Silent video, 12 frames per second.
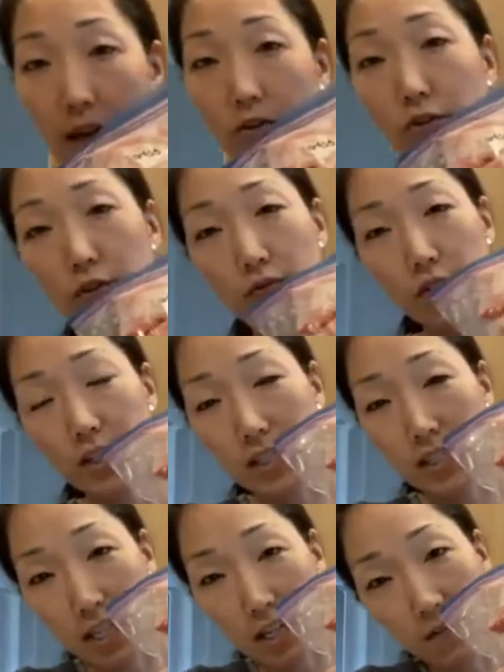I don't know if you can
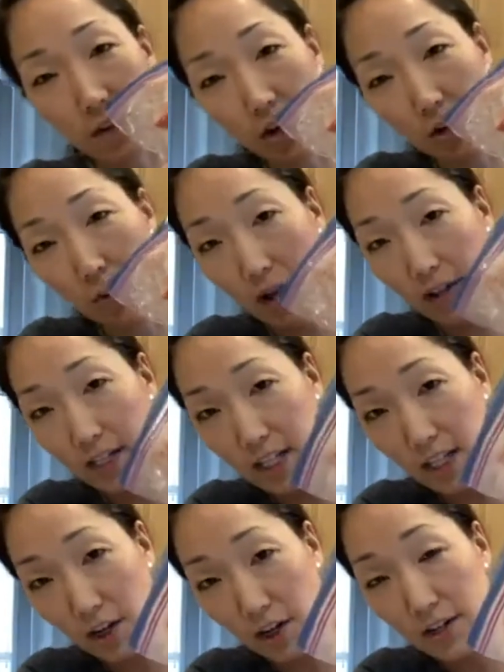see it very well
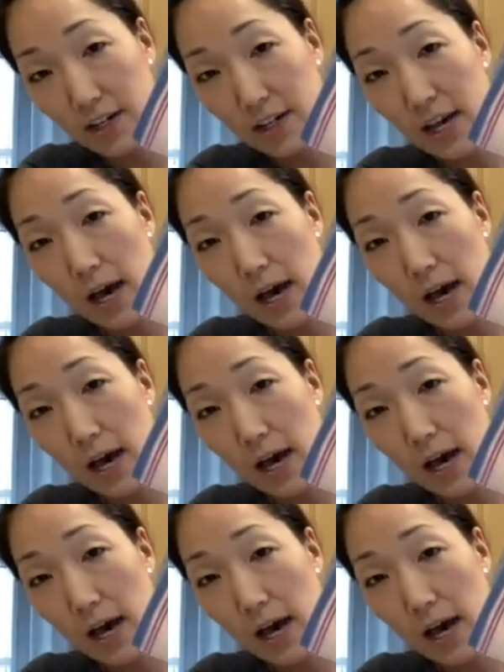here,